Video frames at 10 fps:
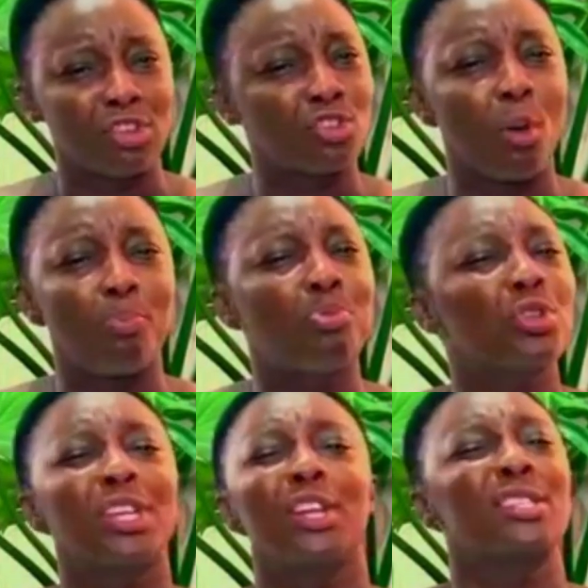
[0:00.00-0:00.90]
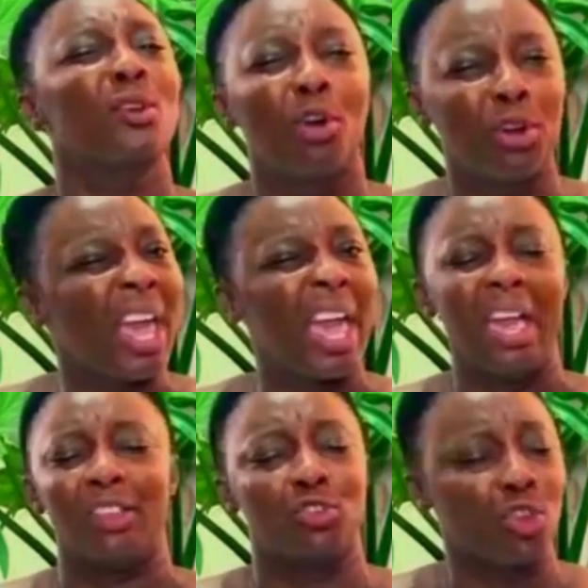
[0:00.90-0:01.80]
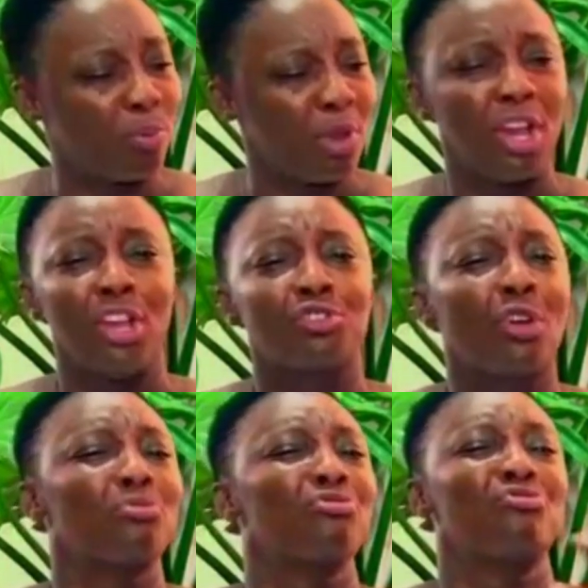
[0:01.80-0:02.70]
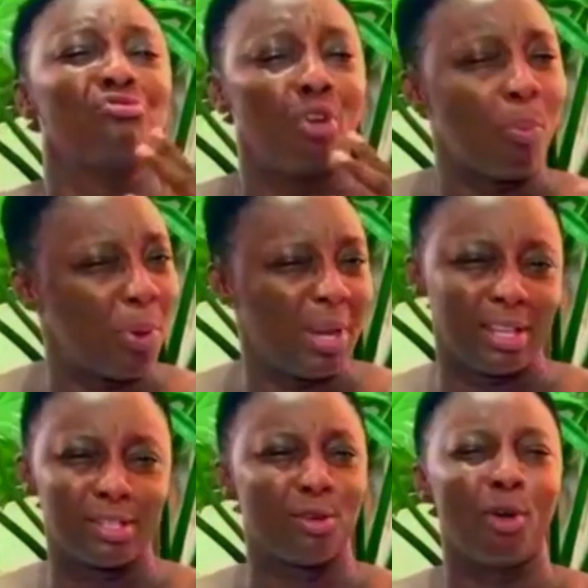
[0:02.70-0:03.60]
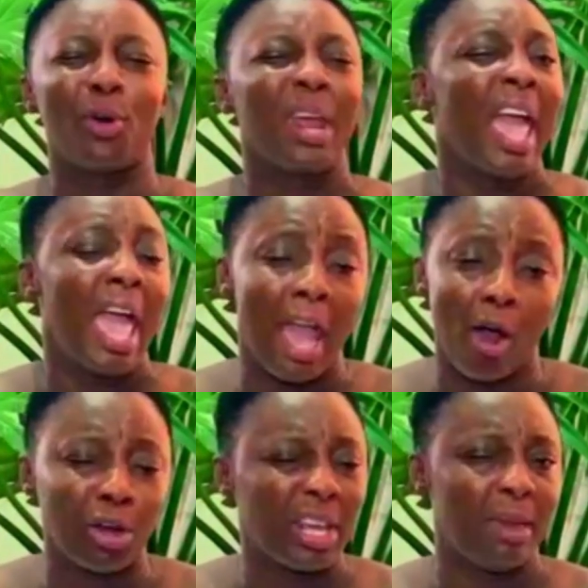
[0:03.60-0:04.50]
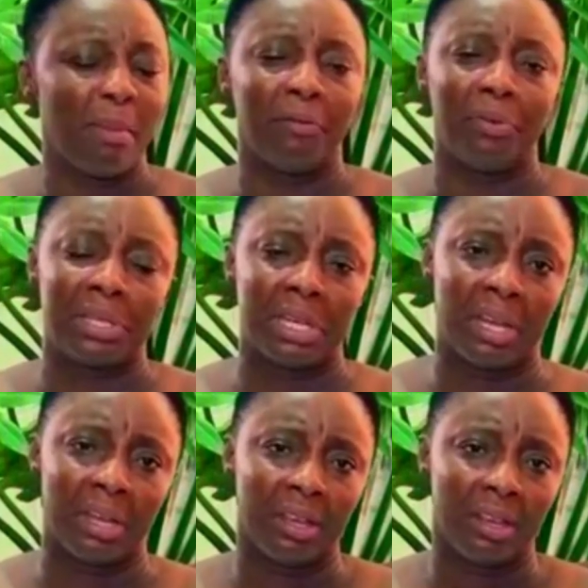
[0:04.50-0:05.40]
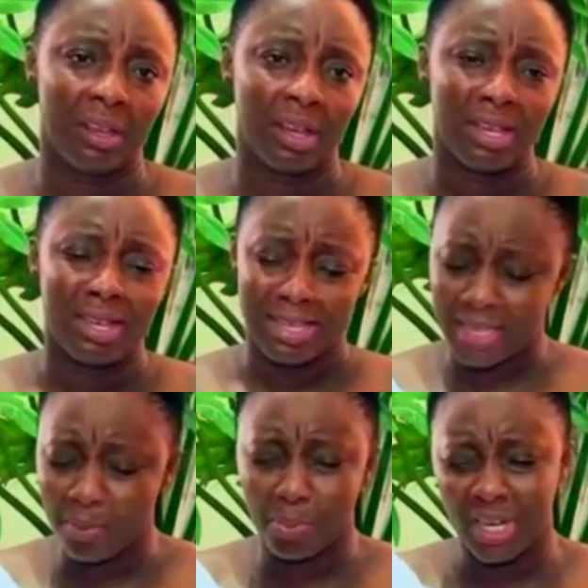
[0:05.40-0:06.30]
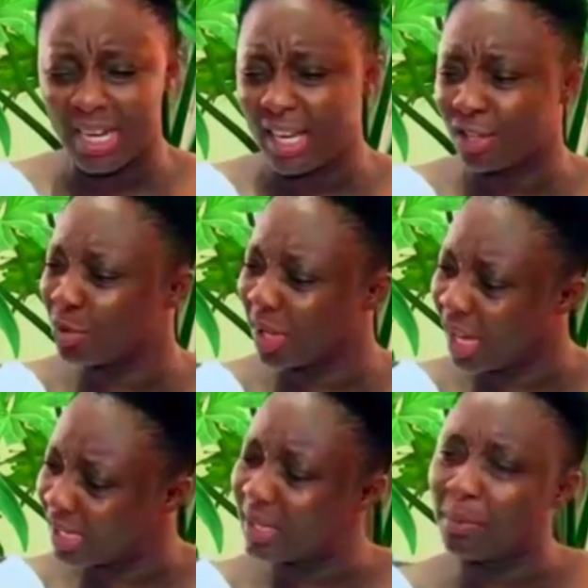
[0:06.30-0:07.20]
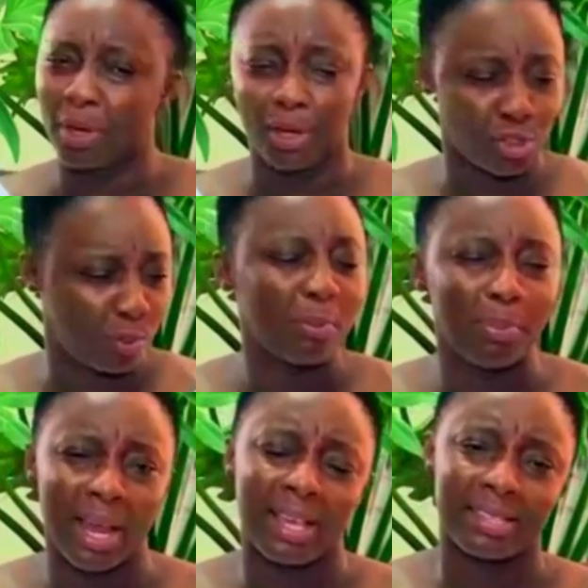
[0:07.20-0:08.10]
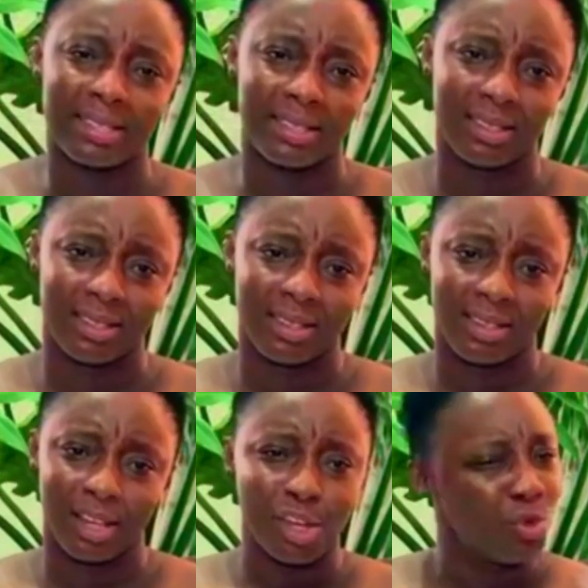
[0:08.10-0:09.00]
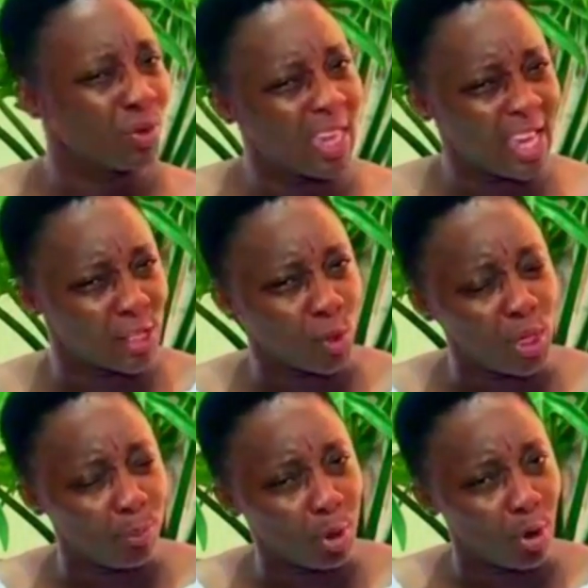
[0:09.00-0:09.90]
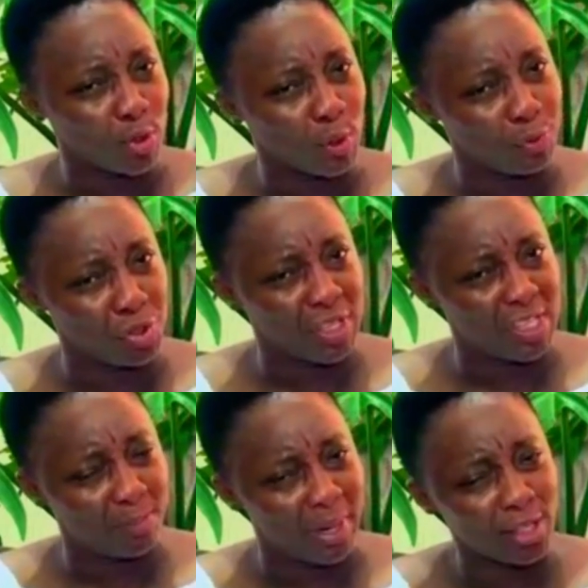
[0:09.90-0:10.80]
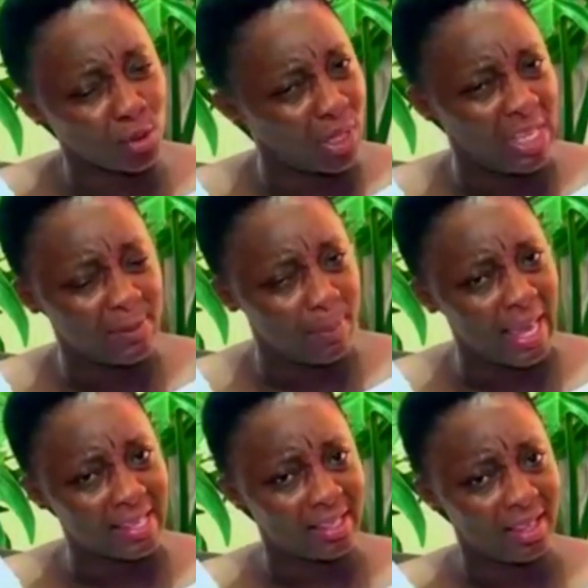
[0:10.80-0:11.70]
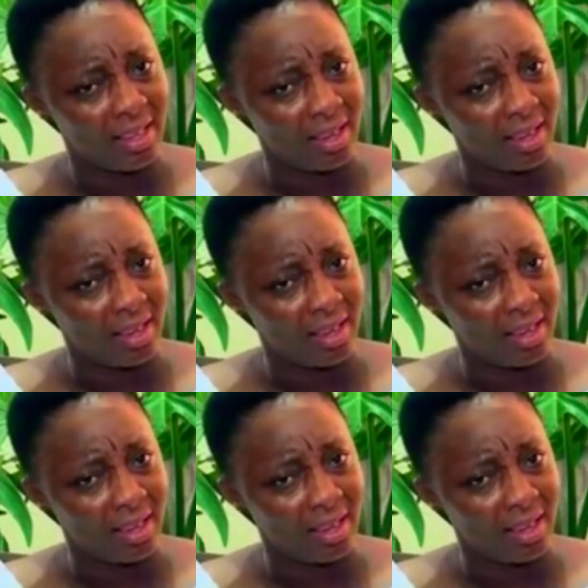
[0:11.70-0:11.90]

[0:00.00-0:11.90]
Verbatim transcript: Stop putting it on her. Stop dropping it on her, on him every day. Somebody needs to get somebody to be blessed. You think it's only because of you she's blessed or he's blessed?